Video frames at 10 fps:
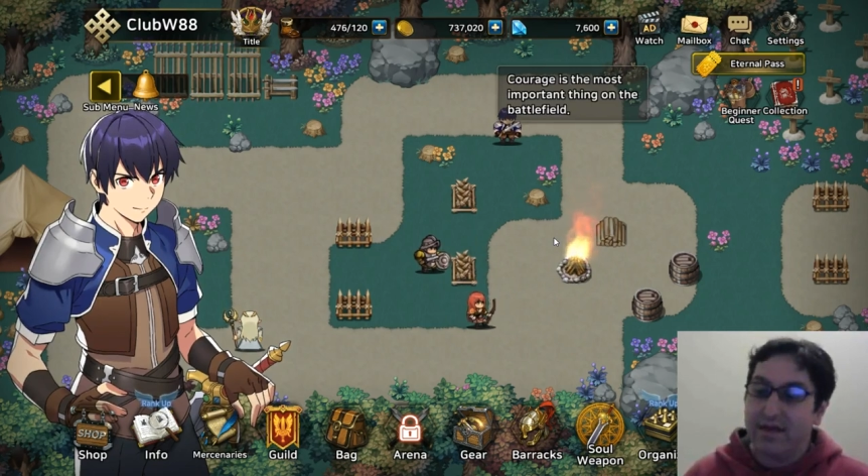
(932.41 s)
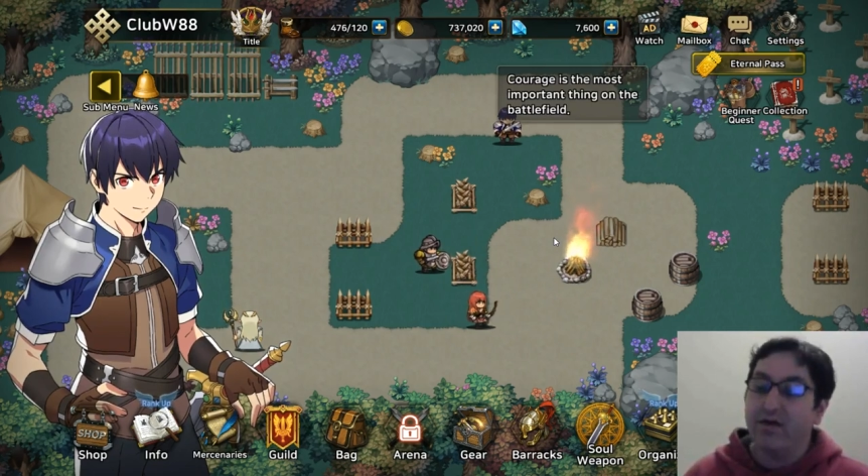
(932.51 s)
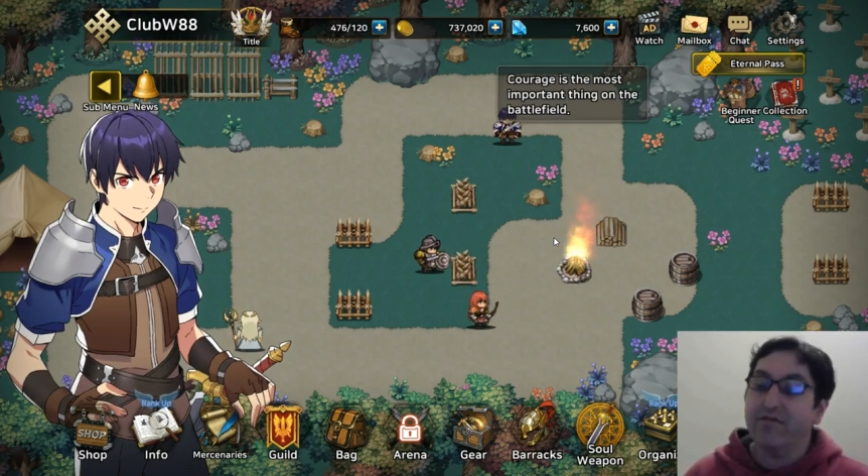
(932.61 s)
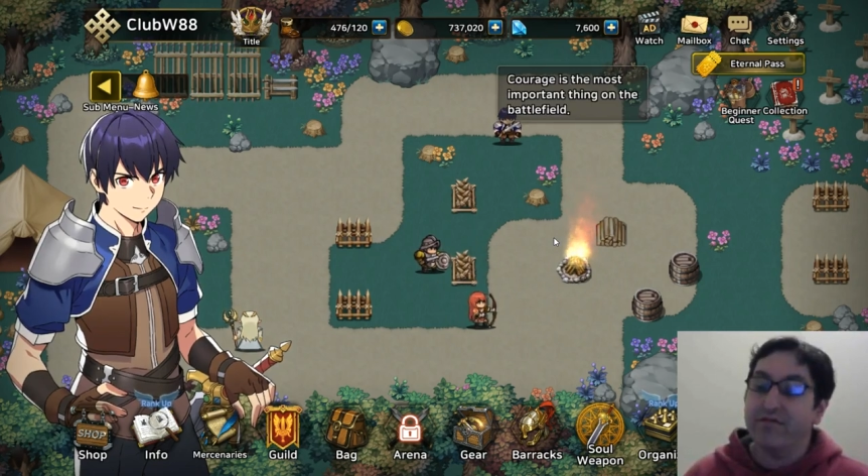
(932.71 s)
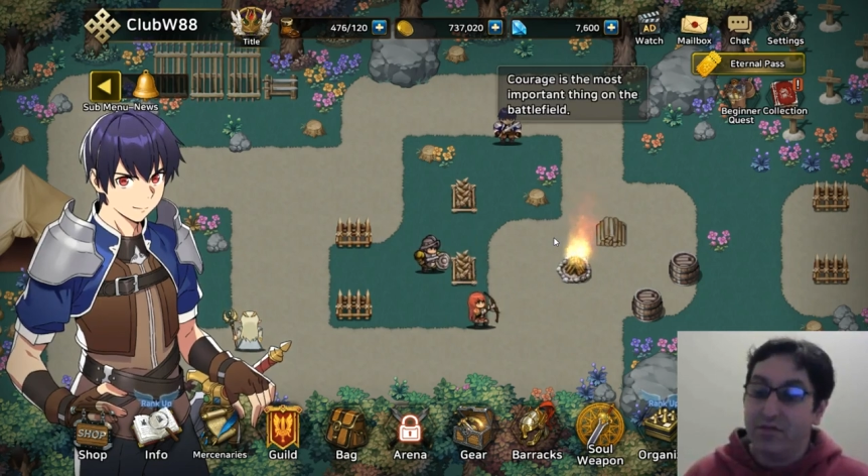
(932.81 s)

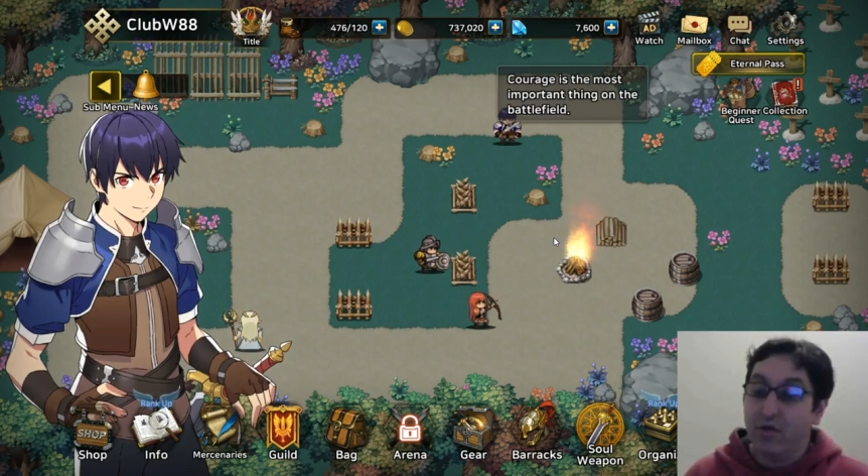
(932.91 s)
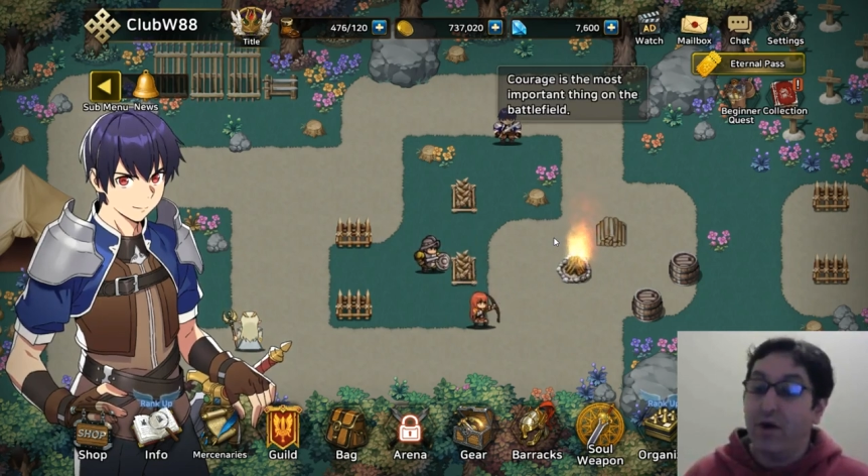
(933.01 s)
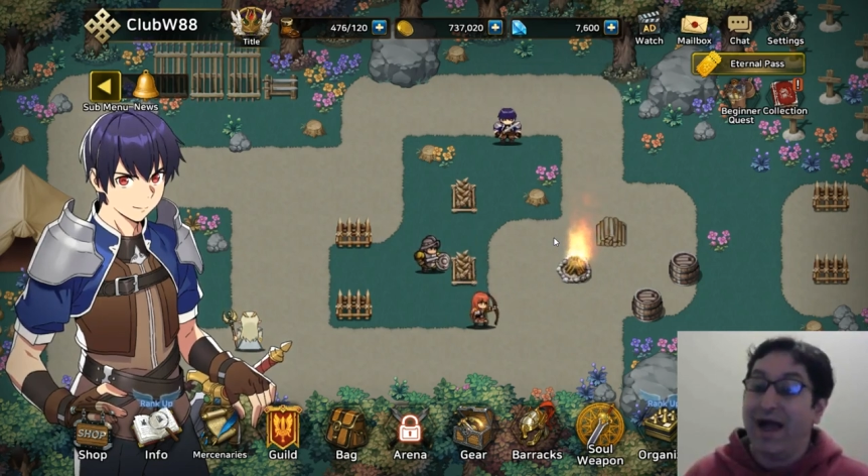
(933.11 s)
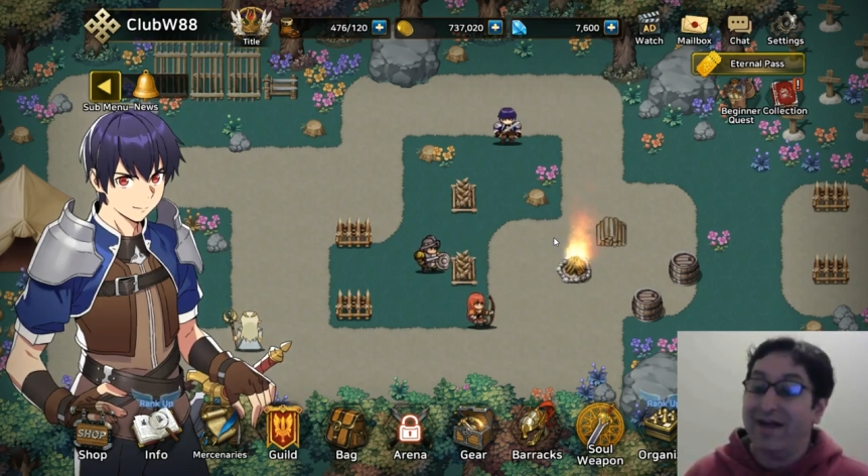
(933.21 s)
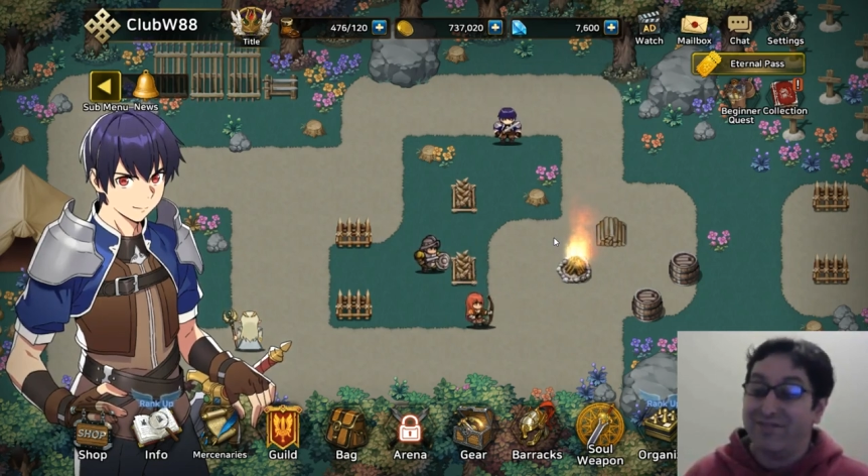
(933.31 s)
of
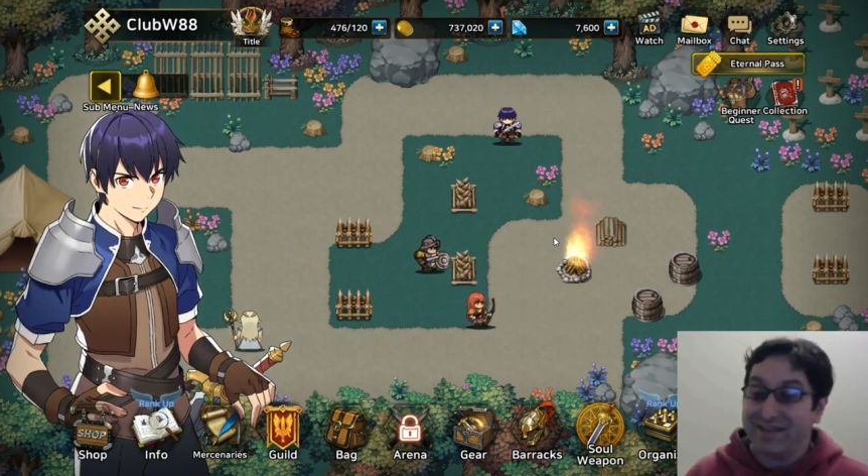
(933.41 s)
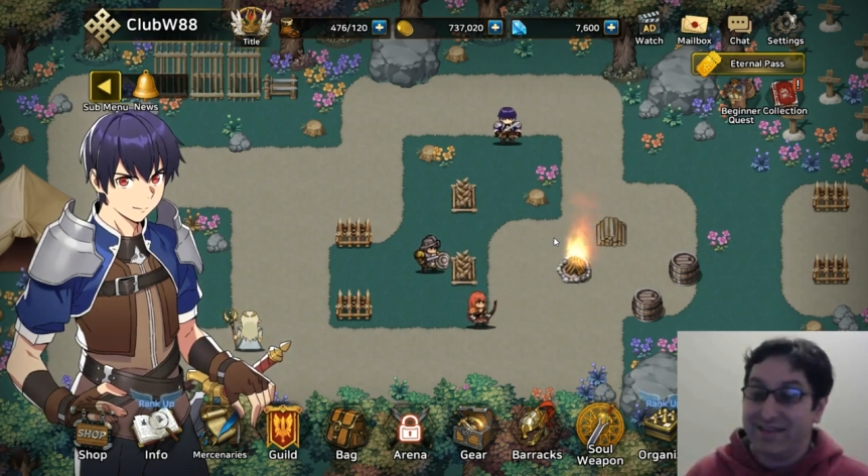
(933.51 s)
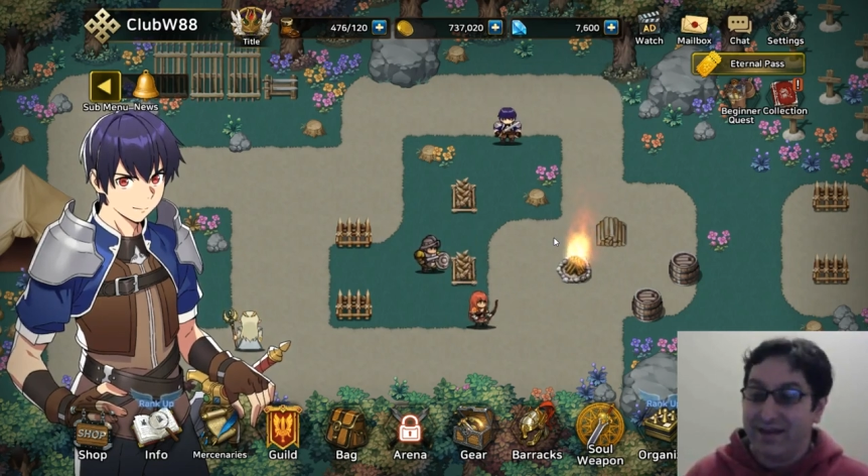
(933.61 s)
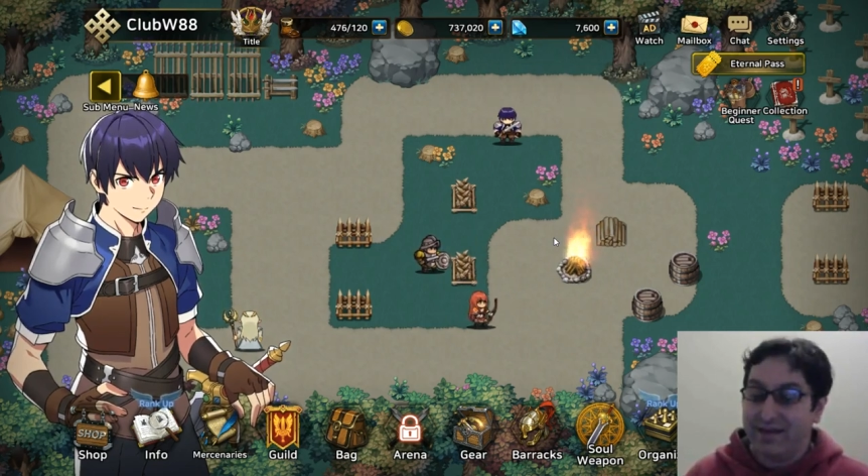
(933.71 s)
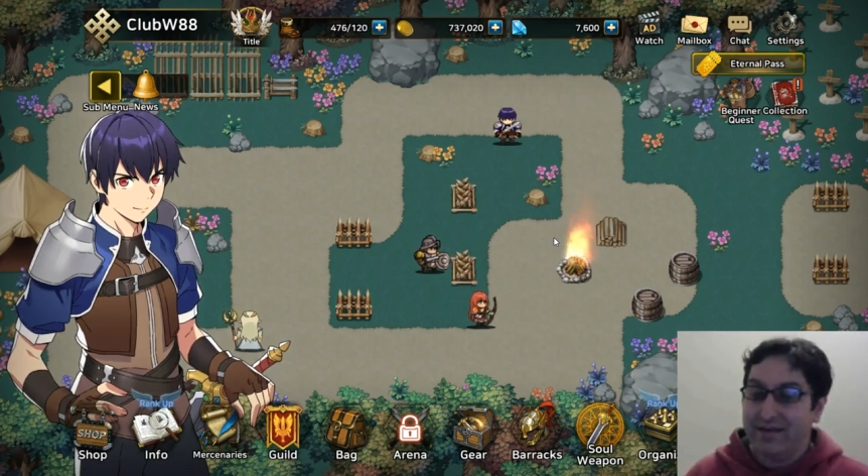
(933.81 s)
not having
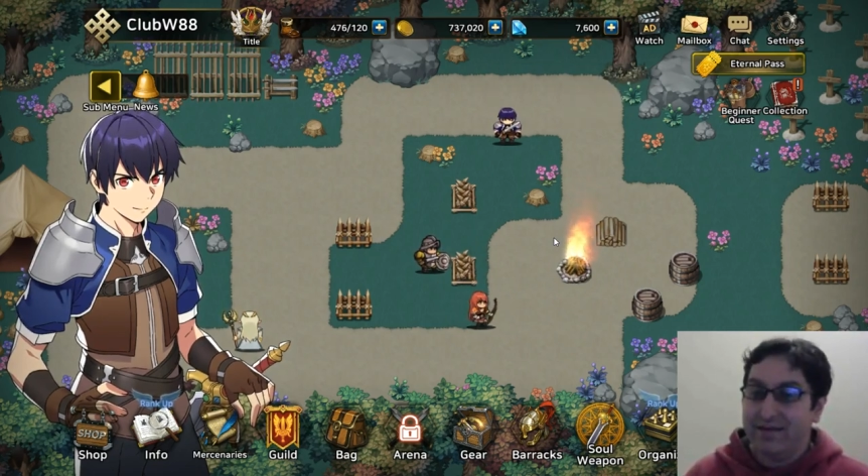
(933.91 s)
that.